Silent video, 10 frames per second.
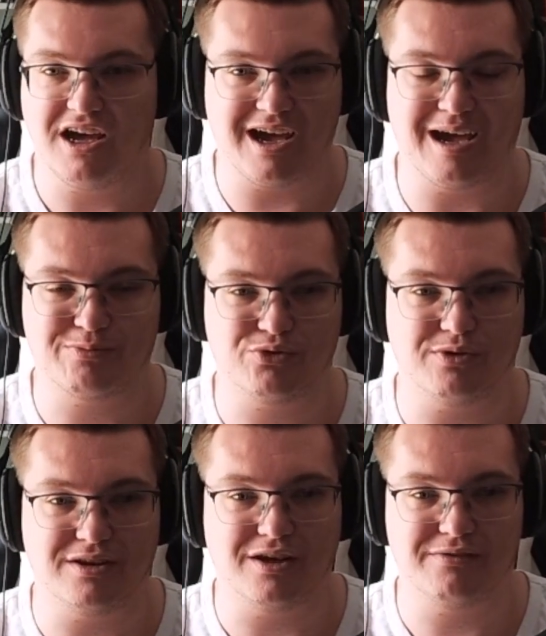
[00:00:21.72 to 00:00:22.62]

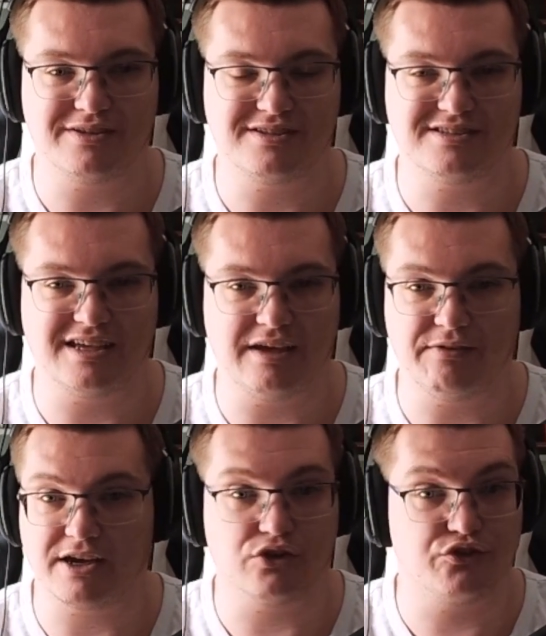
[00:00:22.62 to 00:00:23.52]
Absolutely lovely to see.
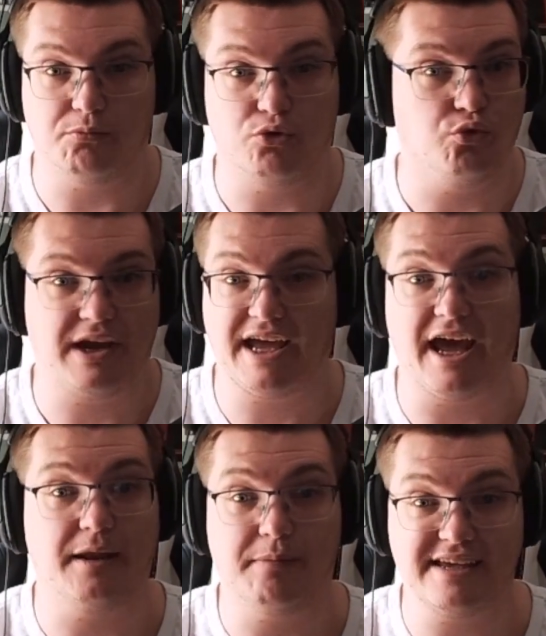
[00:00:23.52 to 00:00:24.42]
They got some great
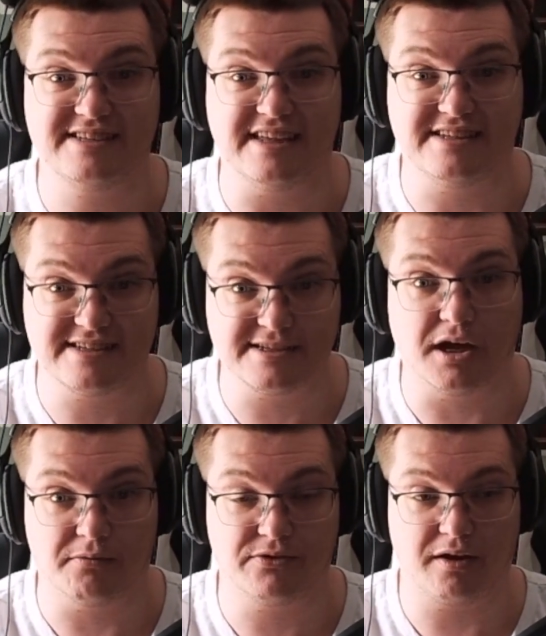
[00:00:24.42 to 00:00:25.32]
and amazing
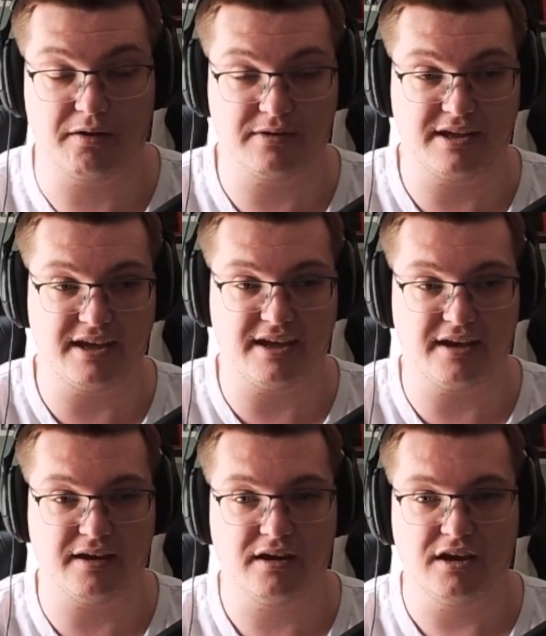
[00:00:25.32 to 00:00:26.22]
stuff on
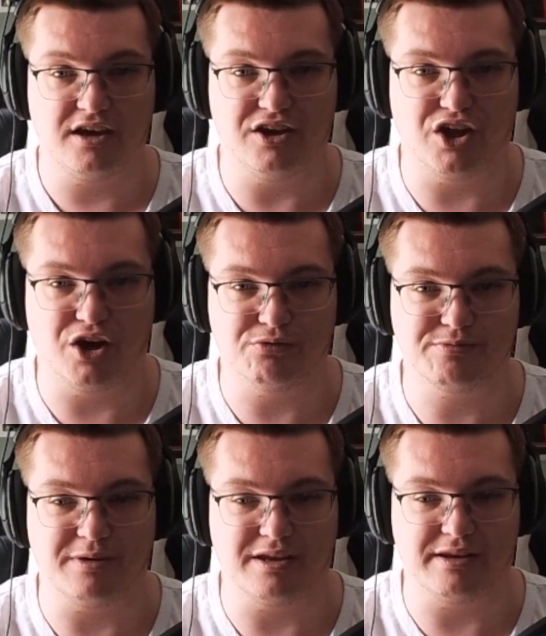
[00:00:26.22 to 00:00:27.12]
here. You know, it's
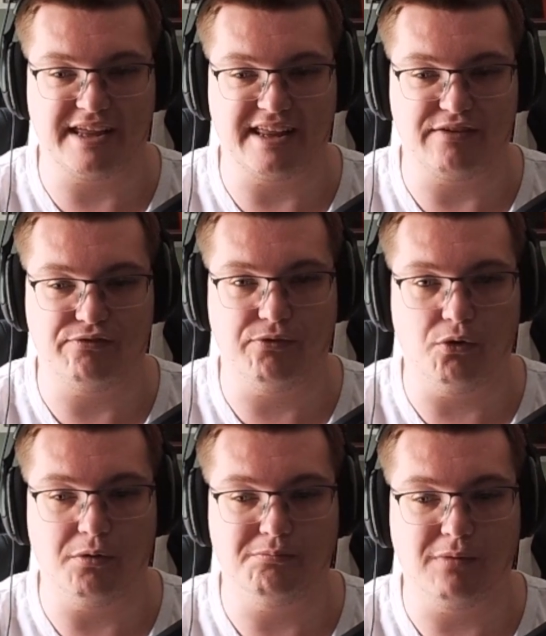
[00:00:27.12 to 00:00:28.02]
been nearly
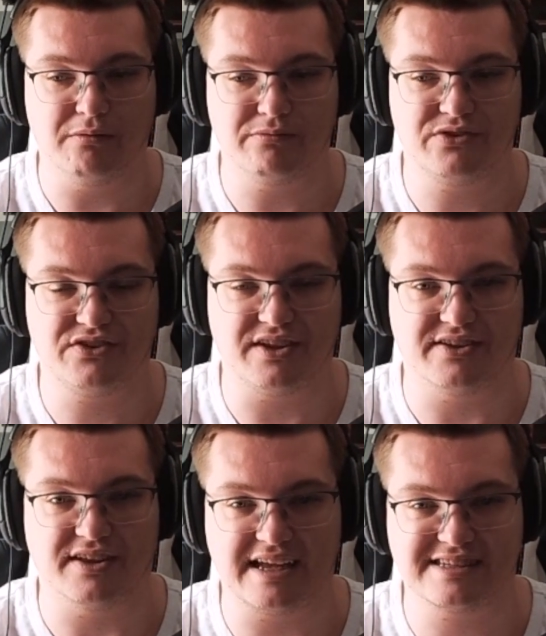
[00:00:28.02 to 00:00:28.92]
four months since
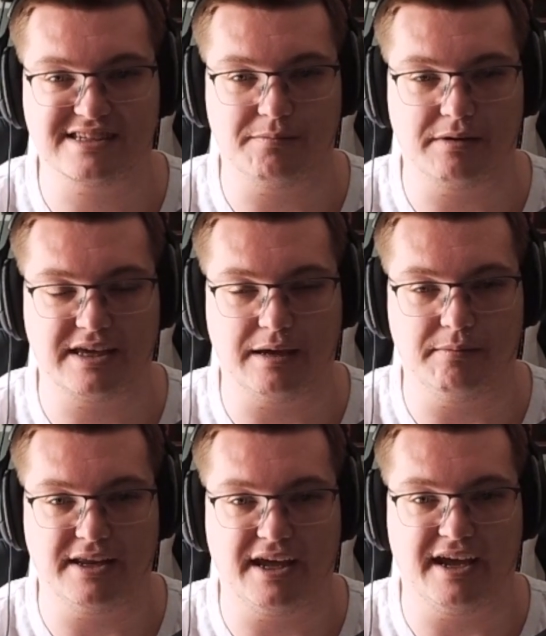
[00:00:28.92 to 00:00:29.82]
the last time I came
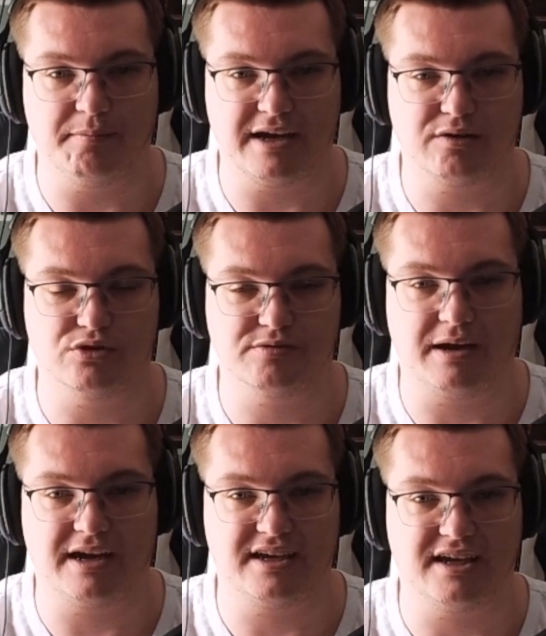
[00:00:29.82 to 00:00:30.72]
in here. Back it was
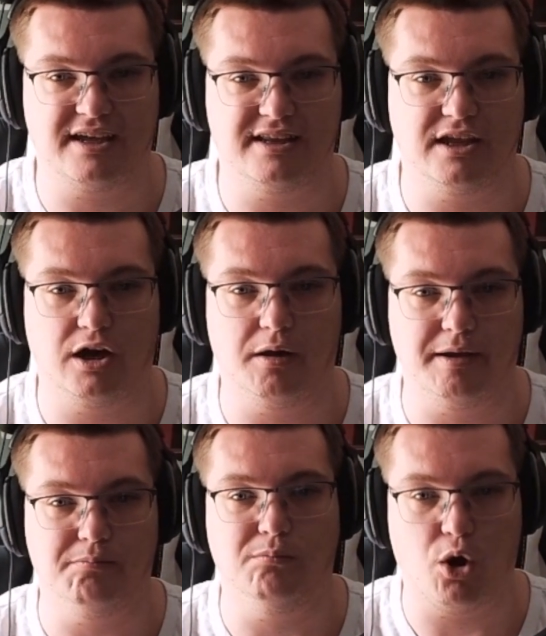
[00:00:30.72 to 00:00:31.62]
back in uh,
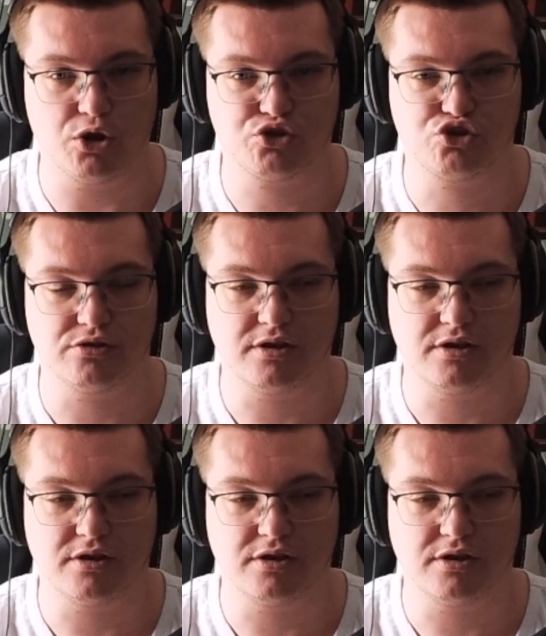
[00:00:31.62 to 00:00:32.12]
in March,